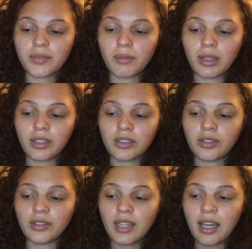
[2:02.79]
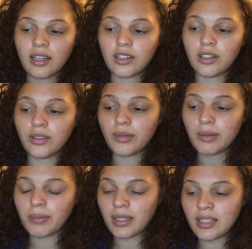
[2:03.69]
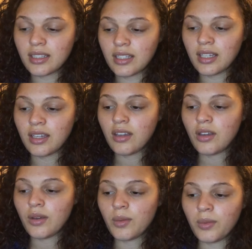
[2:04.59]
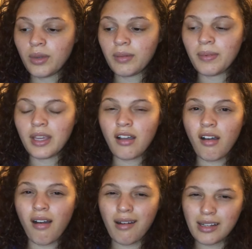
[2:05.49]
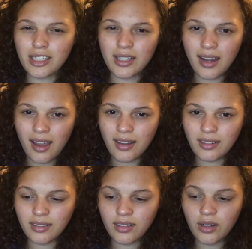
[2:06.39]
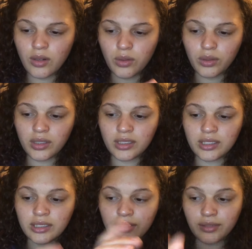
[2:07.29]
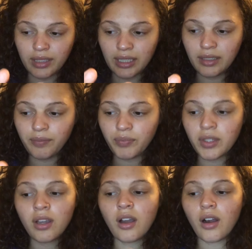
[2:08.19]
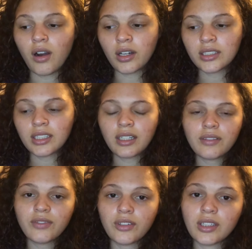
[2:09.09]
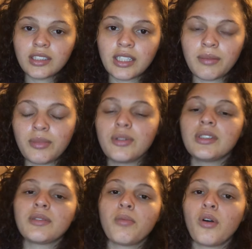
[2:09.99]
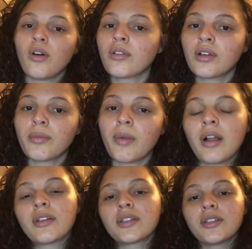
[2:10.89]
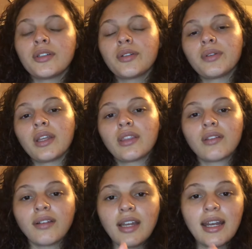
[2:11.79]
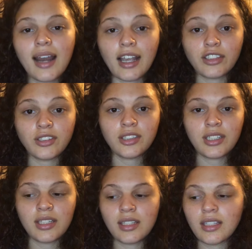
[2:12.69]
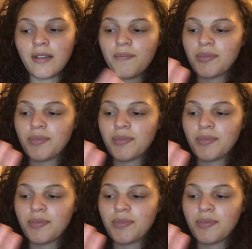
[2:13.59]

molecule that could replace it would be arginine or serine. Arginine, for example, is a polar molecule with 3 nitrogens